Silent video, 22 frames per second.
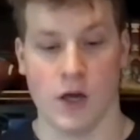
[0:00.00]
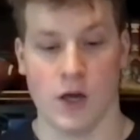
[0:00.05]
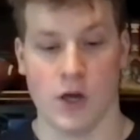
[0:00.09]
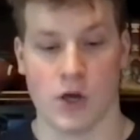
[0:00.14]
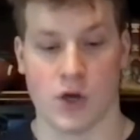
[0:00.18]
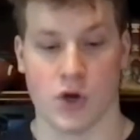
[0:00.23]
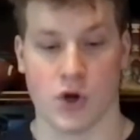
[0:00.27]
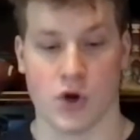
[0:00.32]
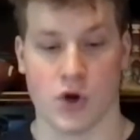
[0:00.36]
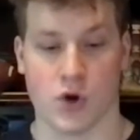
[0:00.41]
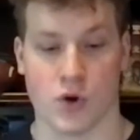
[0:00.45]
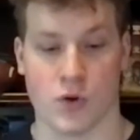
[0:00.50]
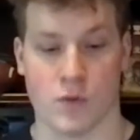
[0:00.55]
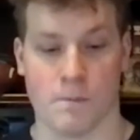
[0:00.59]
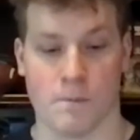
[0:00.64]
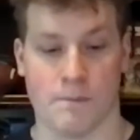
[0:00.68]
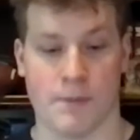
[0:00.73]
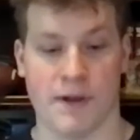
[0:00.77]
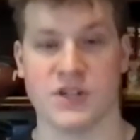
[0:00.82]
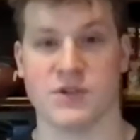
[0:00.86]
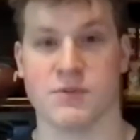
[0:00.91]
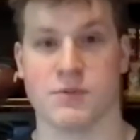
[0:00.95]
your
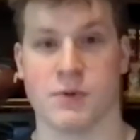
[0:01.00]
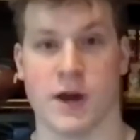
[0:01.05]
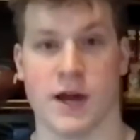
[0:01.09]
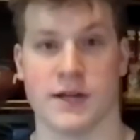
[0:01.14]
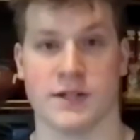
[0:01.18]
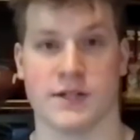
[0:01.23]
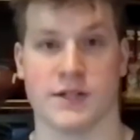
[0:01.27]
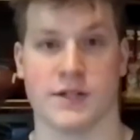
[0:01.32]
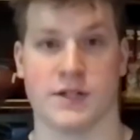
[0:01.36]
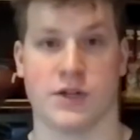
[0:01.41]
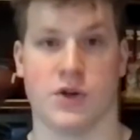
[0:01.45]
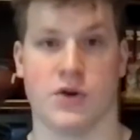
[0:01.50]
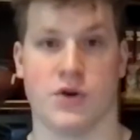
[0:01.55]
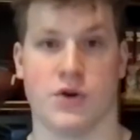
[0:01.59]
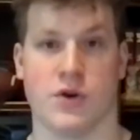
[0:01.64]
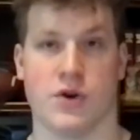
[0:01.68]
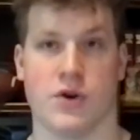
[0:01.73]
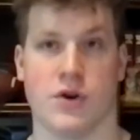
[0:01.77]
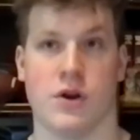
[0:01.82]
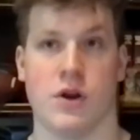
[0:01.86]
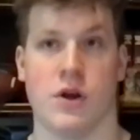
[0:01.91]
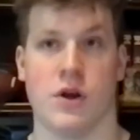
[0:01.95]
bench press,
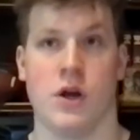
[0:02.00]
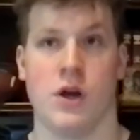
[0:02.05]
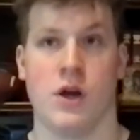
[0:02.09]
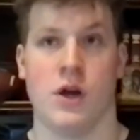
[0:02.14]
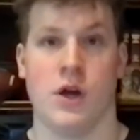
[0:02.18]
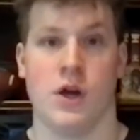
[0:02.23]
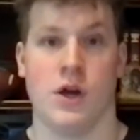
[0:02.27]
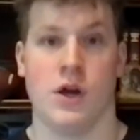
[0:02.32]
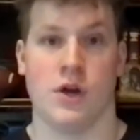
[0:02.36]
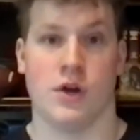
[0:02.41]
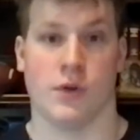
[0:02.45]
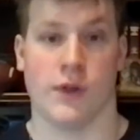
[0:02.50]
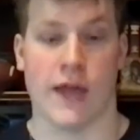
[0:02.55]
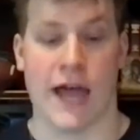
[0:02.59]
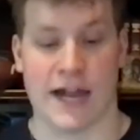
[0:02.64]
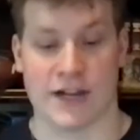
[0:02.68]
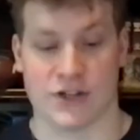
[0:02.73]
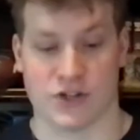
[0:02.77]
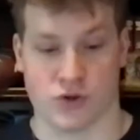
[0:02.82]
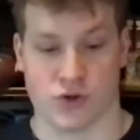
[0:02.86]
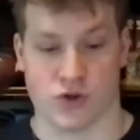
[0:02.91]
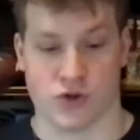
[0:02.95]
your
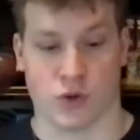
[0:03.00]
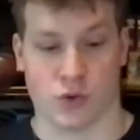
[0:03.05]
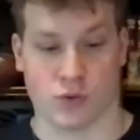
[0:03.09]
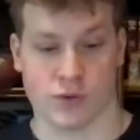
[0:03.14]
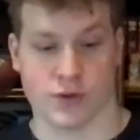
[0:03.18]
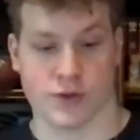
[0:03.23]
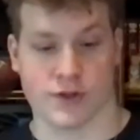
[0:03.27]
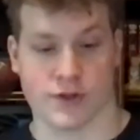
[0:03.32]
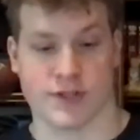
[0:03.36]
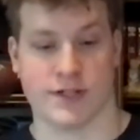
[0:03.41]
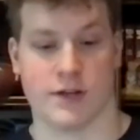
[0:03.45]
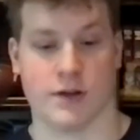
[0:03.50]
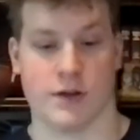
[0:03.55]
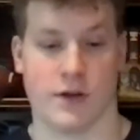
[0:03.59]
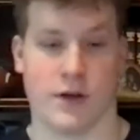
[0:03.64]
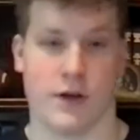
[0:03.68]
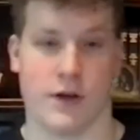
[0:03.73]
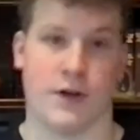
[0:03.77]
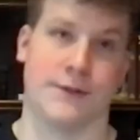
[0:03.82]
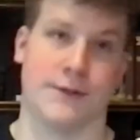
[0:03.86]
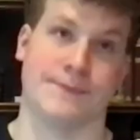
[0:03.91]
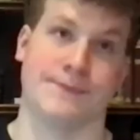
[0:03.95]
lats, your shoulders.
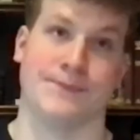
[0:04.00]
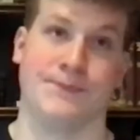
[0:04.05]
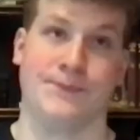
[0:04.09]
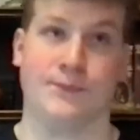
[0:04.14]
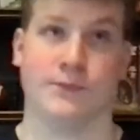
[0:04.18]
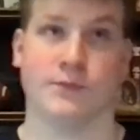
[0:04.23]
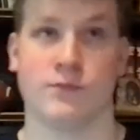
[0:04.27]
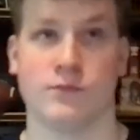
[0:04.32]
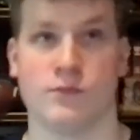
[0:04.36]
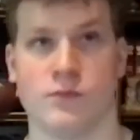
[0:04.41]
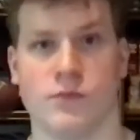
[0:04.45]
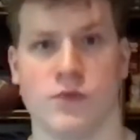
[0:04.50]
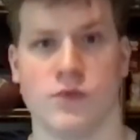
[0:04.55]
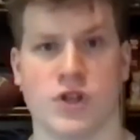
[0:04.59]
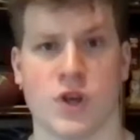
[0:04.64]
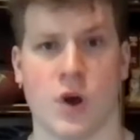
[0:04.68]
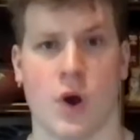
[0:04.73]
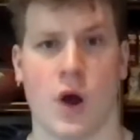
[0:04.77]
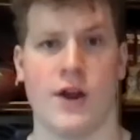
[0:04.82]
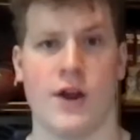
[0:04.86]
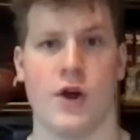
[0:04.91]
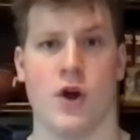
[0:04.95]

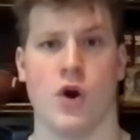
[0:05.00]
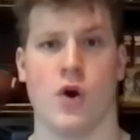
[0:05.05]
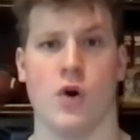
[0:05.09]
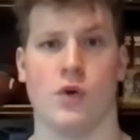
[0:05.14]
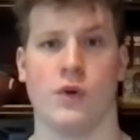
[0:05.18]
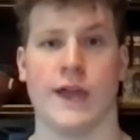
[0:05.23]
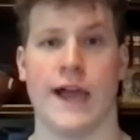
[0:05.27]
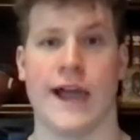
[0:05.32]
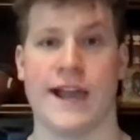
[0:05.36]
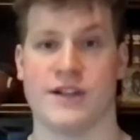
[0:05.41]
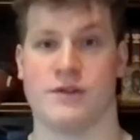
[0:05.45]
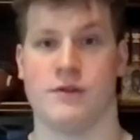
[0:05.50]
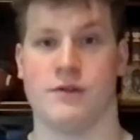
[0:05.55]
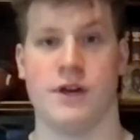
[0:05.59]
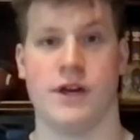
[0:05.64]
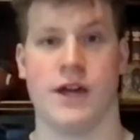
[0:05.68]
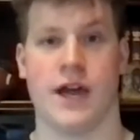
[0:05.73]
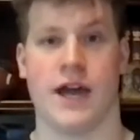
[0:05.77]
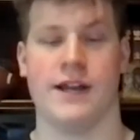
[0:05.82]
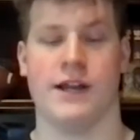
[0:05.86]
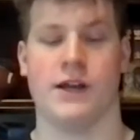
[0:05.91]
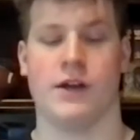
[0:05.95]
So I know last week
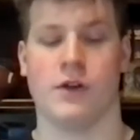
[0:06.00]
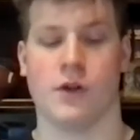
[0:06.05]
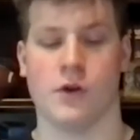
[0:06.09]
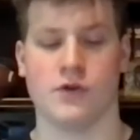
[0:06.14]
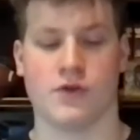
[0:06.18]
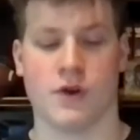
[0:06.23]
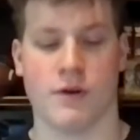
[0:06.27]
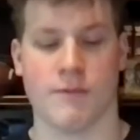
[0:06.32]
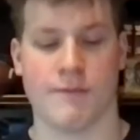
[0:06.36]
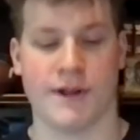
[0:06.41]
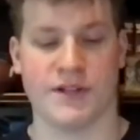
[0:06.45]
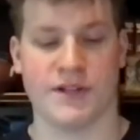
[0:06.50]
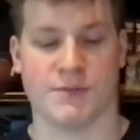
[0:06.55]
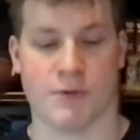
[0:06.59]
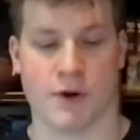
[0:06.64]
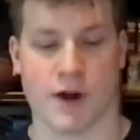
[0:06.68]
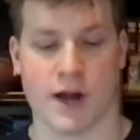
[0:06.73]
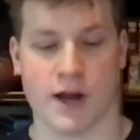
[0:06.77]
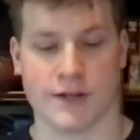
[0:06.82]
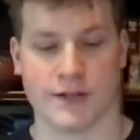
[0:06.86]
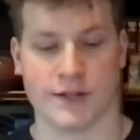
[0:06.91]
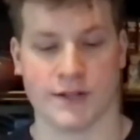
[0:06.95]
I did close grip bench
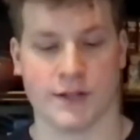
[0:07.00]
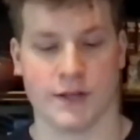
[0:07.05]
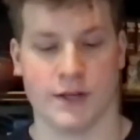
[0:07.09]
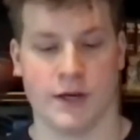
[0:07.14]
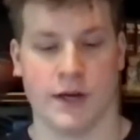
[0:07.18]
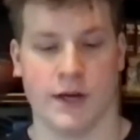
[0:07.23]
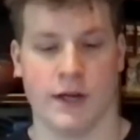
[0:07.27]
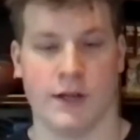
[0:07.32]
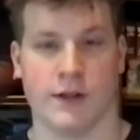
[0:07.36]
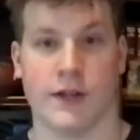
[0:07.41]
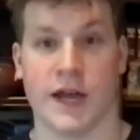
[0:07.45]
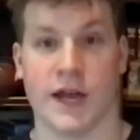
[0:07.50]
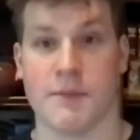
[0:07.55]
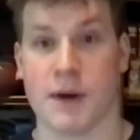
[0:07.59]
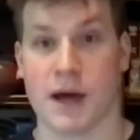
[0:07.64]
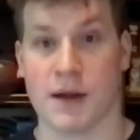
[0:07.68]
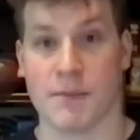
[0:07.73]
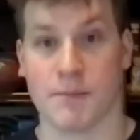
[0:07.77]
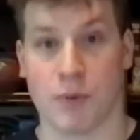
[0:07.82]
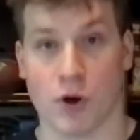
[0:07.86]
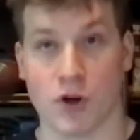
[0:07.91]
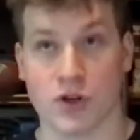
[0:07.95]
press,
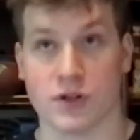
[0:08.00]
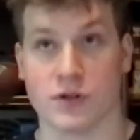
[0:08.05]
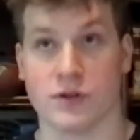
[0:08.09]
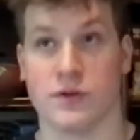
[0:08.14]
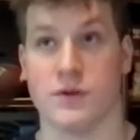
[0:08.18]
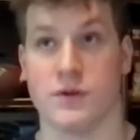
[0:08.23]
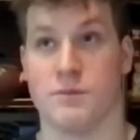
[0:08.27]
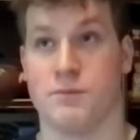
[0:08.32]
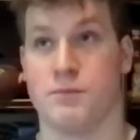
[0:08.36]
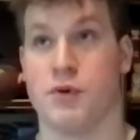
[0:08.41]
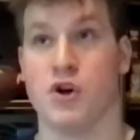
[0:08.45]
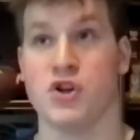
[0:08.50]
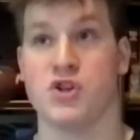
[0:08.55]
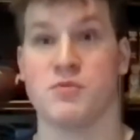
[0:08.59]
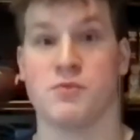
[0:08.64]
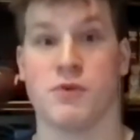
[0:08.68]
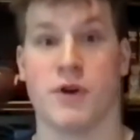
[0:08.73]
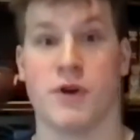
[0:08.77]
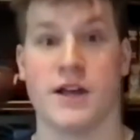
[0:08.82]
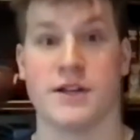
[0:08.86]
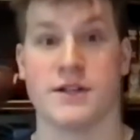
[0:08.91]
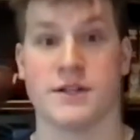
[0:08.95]
landmine push
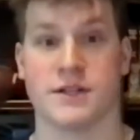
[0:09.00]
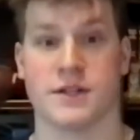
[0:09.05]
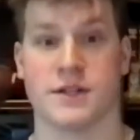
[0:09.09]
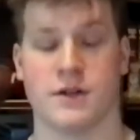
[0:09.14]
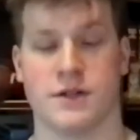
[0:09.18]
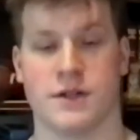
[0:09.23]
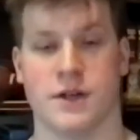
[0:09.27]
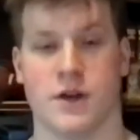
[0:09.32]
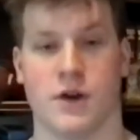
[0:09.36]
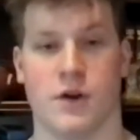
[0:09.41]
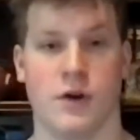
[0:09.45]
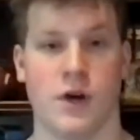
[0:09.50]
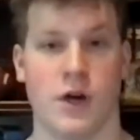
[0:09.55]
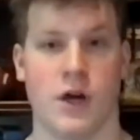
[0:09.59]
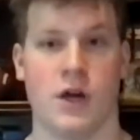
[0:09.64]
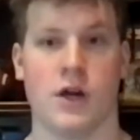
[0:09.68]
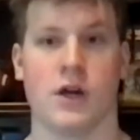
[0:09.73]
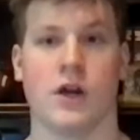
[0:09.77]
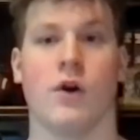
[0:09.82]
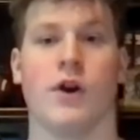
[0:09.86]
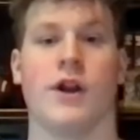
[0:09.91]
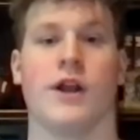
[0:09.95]
press. So
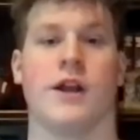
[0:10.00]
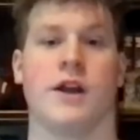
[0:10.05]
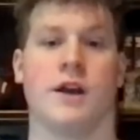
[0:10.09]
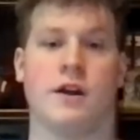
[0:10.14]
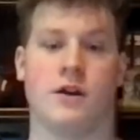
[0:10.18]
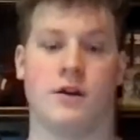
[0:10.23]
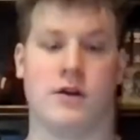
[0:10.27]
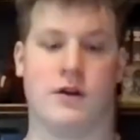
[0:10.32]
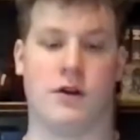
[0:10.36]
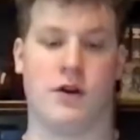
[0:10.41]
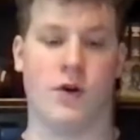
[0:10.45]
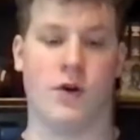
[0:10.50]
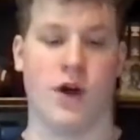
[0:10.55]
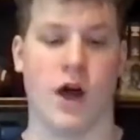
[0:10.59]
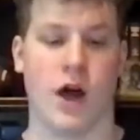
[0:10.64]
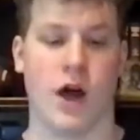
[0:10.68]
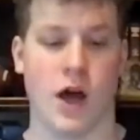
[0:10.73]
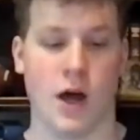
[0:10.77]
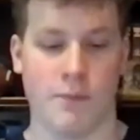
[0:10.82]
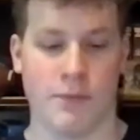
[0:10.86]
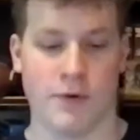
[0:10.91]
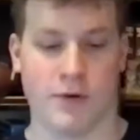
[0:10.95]
going here, going
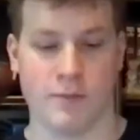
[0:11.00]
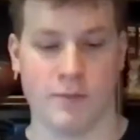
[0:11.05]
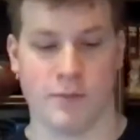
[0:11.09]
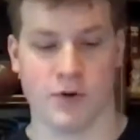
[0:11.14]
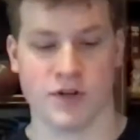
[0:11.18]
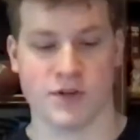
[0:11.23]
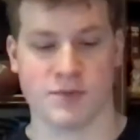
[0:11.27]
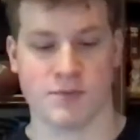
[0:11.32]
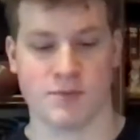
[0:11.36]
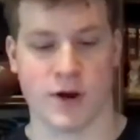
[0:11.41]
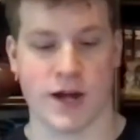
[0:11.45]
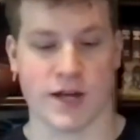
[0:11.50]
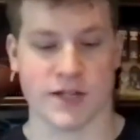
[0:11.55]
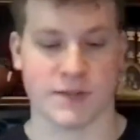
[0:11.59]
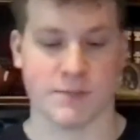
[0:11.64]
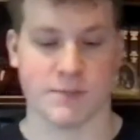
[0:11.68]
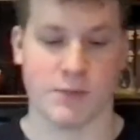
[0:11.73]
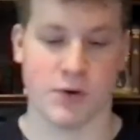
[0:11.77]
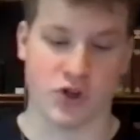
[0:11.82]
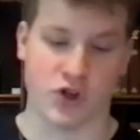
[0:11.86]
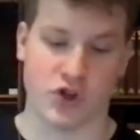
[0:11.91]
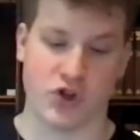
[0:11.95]
up, push press,
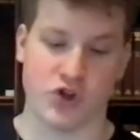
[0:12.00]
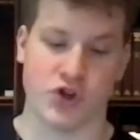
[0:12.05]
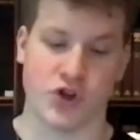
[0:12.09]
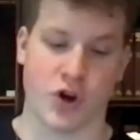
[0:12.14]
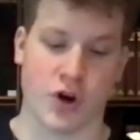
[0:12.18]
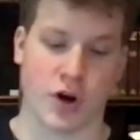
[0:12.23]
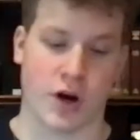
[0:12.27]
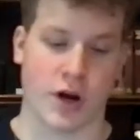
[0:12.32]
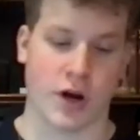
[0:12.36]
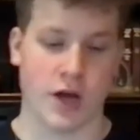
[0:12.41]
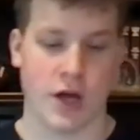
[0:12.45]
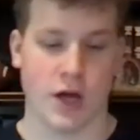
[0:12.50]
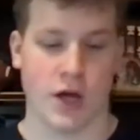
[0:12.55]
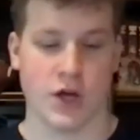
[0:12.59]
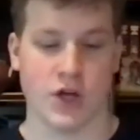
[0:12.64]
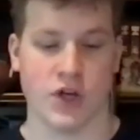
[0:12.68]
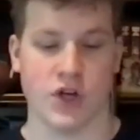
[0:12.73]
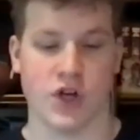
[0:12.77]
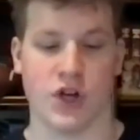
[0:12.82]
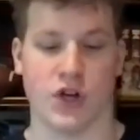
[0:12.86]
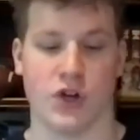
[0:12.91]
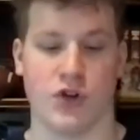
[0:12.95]
push jerk.
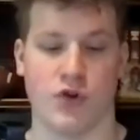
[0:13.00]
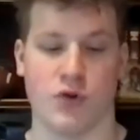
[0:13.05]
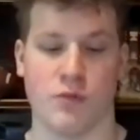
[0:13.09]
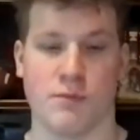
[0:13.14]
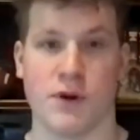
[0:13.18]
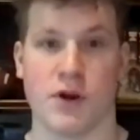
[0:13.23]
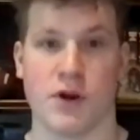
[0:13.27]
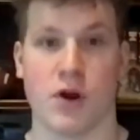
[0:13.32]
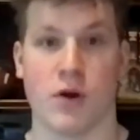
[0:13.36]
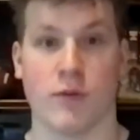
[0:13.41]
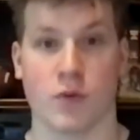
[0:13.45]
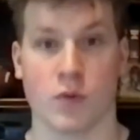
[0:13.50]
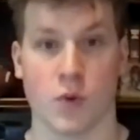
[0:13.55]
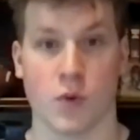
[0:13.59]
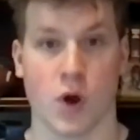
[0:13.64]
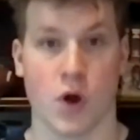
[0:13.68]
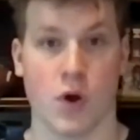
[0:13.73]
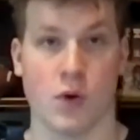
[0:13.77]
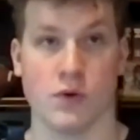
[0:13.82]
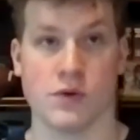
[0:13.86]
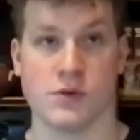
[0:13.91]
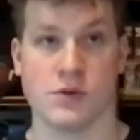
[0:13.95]
You can do bent over
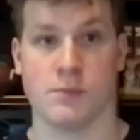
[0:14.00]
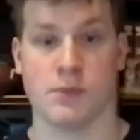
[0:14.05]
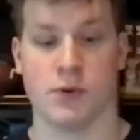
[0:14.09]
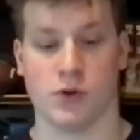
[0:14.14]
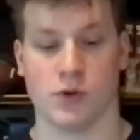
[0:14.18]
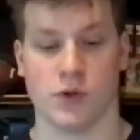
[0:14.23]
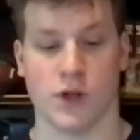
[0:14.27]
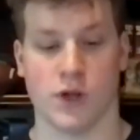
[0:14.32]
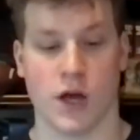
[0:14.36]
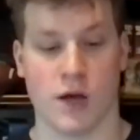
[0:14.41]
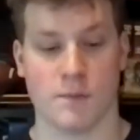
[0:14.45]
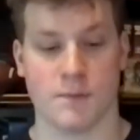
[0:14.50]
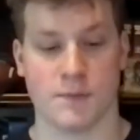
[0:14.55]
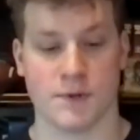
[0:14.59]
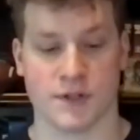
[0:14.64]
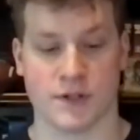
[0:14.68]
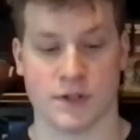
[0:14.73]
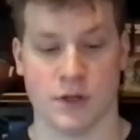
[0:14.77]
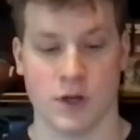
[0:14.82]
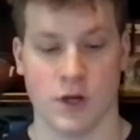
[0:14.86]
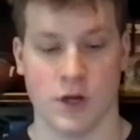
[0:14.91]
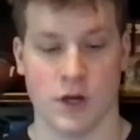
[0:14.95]
rows,
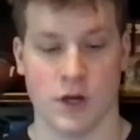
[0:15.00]
pull-ups,